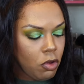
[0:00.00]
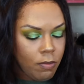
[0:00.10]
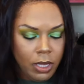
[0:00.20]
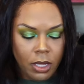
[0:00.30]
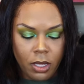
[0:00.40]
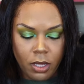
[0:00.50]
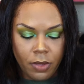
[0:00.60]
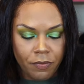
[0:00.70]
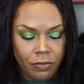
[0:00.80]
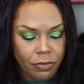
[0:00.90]
you'll be
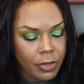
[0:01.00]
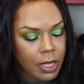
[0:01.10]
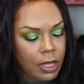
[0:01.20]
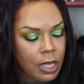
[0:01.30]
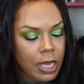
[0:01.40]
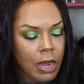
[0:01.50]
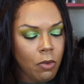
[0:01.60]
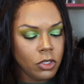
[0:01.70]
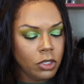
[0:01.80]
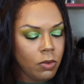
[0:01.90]
good. And I
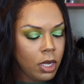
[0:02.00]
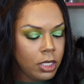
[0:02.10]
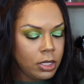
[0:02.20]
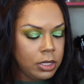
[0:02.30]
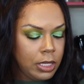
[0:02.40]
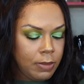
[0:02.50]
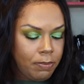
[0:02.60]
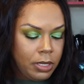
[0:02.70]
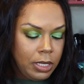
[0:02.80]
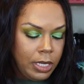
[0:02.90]
want you all to
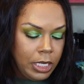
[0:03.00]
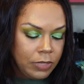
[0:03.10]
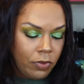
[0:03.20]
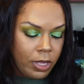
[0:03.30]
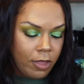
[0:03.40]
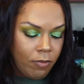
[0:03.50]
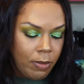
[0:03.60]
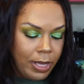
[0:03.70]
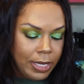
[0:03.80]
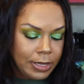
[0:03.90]
please forgive
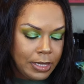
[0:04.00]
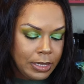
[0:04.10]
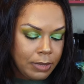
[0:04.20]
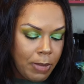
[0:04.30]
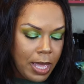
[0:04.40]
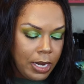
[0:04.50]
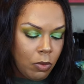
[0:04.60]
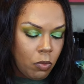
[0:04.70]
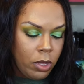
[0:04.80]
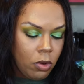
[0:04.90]
me because this
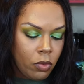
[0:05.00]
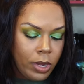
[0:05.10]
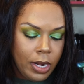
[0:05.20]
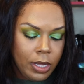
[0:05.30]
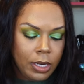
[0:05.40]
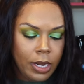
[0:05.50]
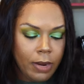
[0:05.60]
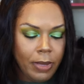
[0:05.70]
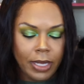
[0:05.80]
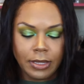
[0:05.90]
palette will create a
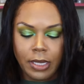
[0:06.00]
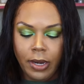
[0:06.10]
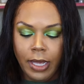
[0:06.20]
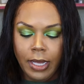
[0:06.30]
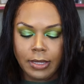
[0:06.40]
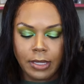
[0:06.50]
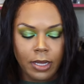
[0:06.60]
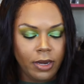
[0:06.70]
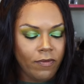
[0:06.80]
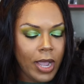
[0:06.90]
glare because there is
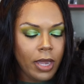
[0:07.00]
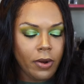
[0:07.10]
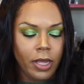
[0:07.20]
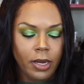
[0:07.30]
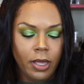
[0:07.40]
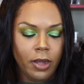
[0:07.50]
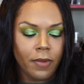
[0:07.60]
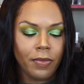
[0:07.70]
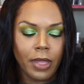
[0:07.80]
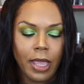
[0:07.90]
a divider in
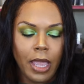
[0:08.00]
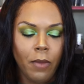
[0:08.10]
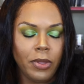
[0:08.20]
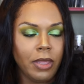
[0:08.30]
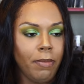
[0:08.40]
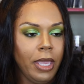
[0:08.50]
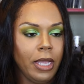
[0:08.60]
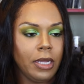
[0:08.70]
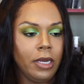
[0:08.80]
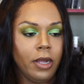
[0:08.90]
here. And with it
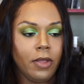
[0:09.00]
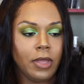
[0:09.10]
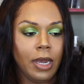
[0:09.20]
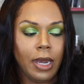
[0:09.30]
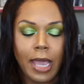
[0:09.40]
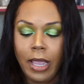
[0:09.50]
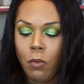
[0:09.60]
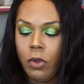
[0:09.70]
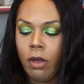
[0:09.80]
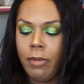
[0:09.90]
being clear, the
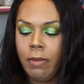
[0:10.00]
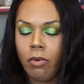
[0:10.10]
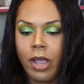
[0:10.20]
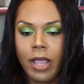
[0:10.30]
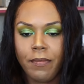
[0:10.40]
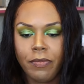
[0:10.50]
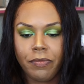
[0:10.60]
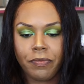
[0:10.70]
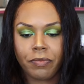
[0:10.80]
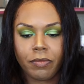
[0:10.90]
light will be bright.
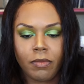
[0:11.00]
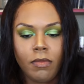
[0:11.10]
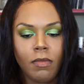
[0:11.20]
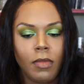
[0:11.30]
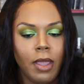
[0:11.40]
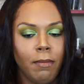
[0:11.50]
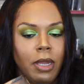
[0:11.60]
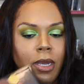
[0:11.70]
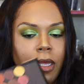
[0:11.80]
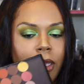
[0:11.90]

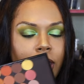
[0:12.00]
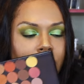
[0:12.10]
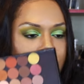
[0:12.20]
But look at